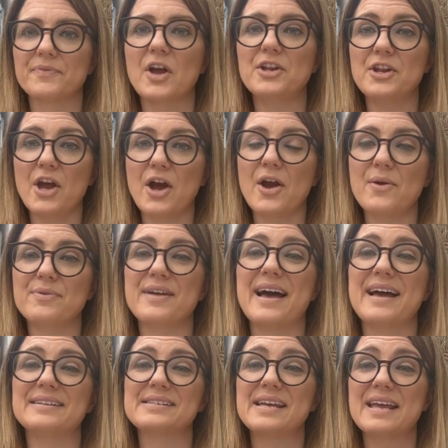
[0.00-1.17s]
I know
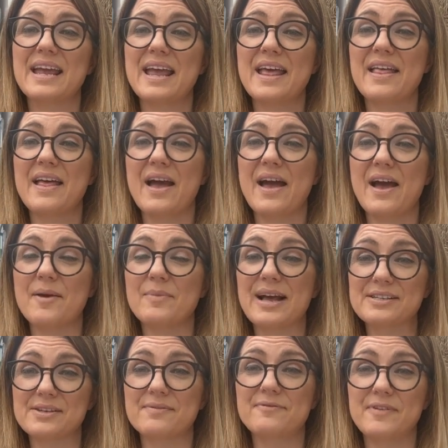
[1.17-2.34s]
that
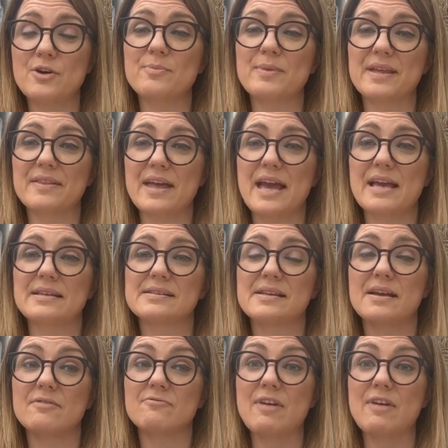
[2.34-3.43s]
as I'm filming this,